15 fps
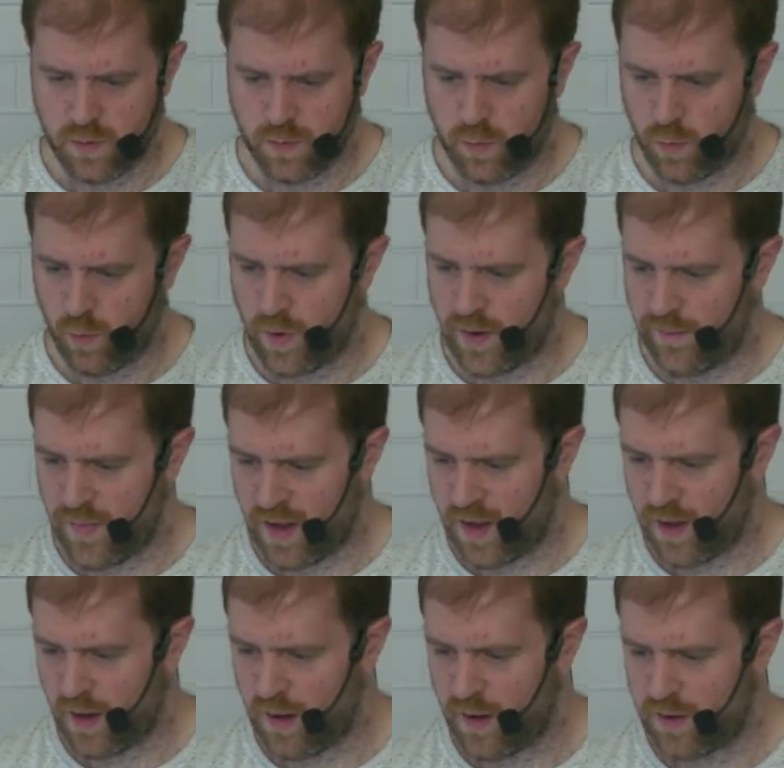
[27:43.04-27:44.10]
we're
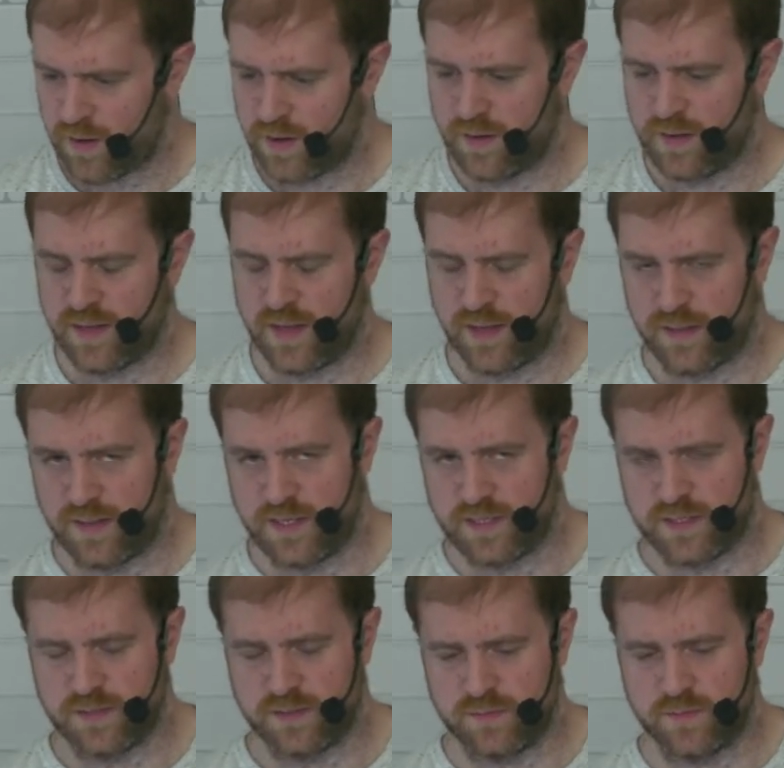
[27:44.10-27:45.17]
making now
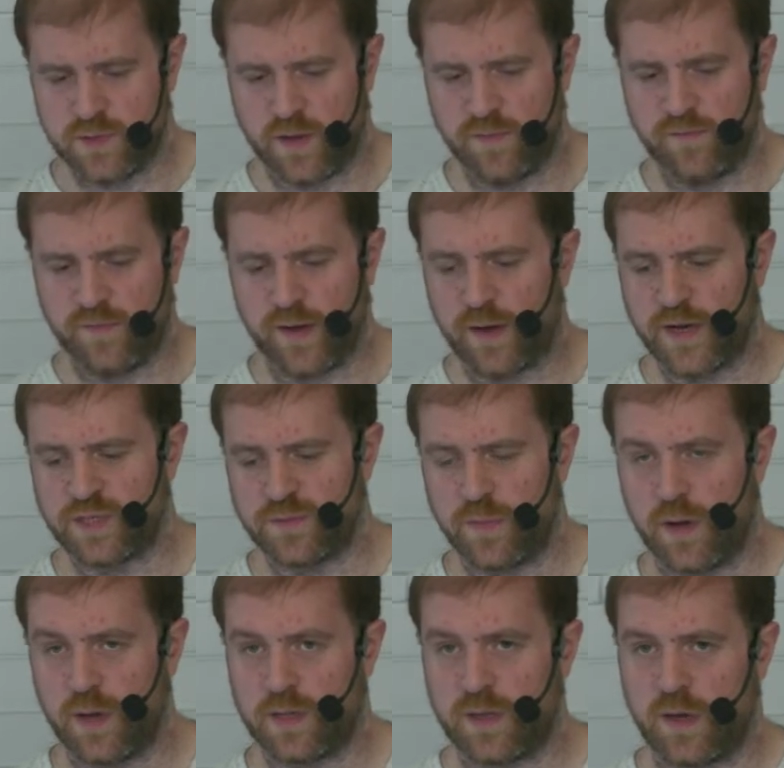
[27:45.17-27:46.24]
this configuration
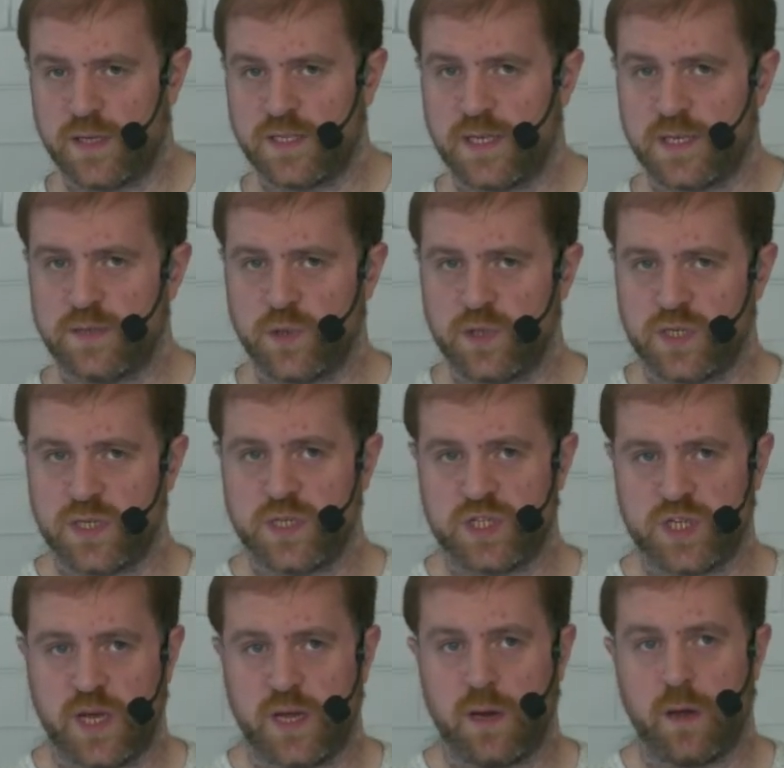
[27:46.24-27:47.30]
part, I tend to put in a
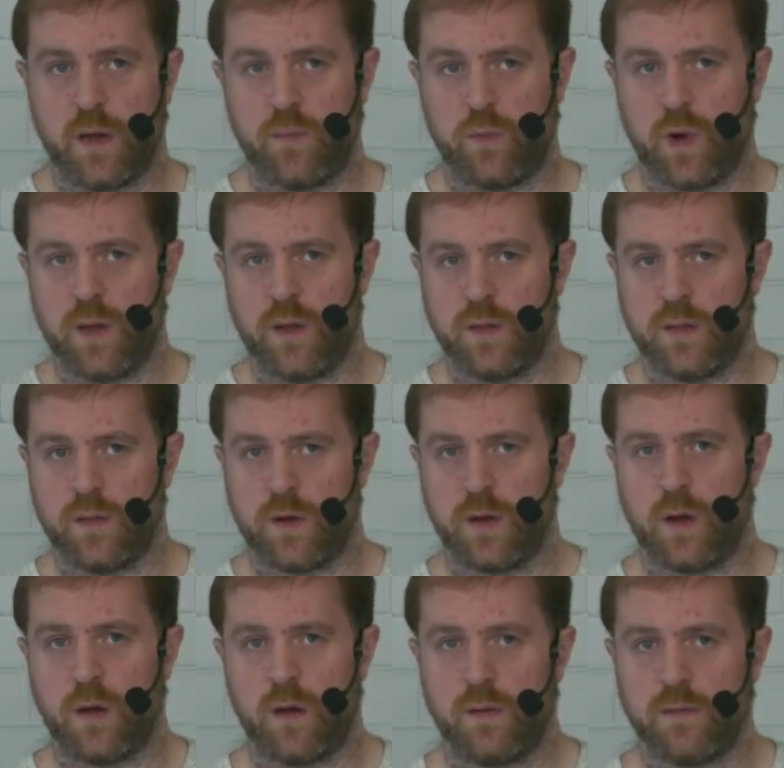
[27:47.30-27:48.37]
shared library that
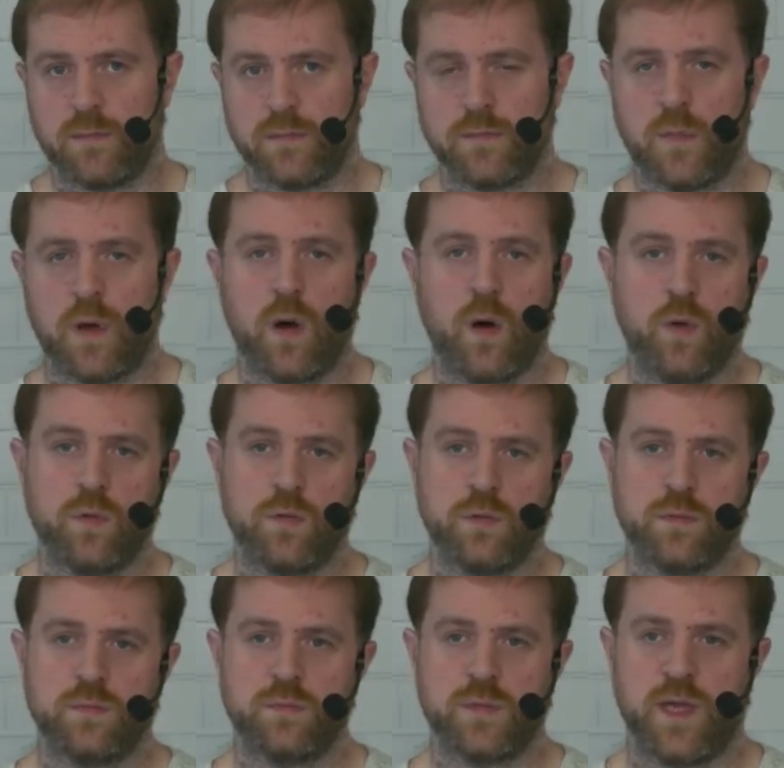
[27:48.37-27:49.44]
our
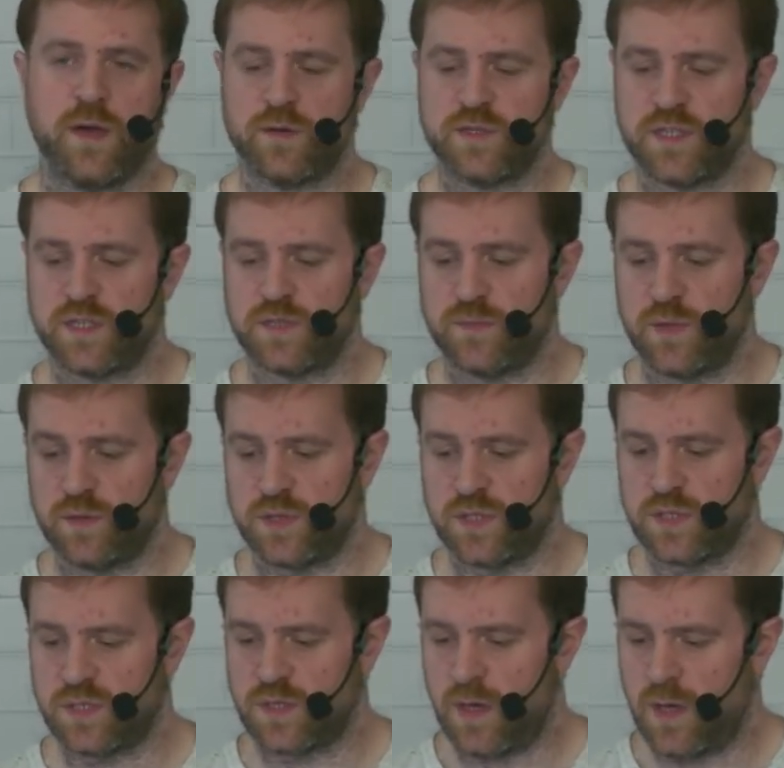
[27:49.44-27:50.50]
whole ecosystem uses,